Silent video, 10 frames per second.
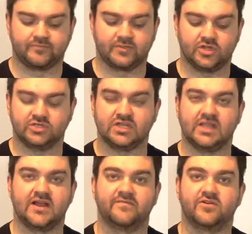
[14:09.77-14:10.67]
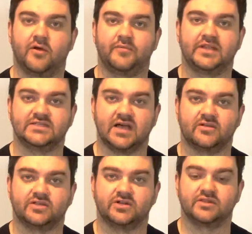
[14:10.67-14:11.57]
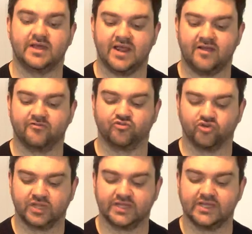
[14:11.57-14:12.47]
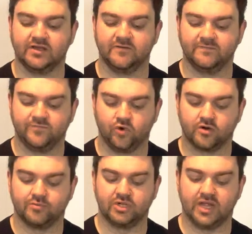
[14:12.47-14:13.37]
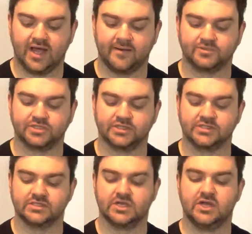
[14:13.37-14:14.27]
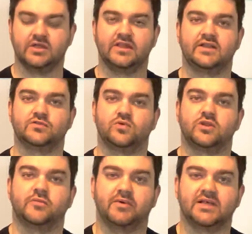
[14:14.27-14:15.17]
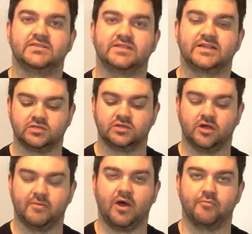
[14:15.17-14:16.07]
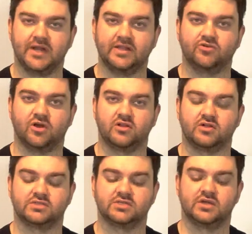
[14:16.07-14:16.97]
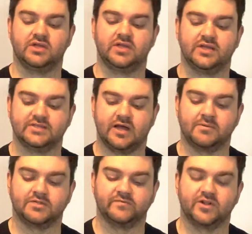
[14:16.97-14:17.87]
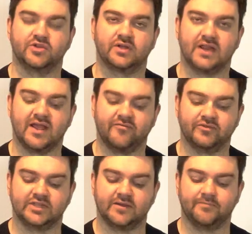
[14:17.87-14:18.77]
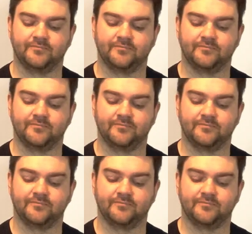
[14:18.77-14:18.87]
There's a lot of companies out there that have really affordable options. That is one of the best things about mini crawlers, is how much fun you can have with them.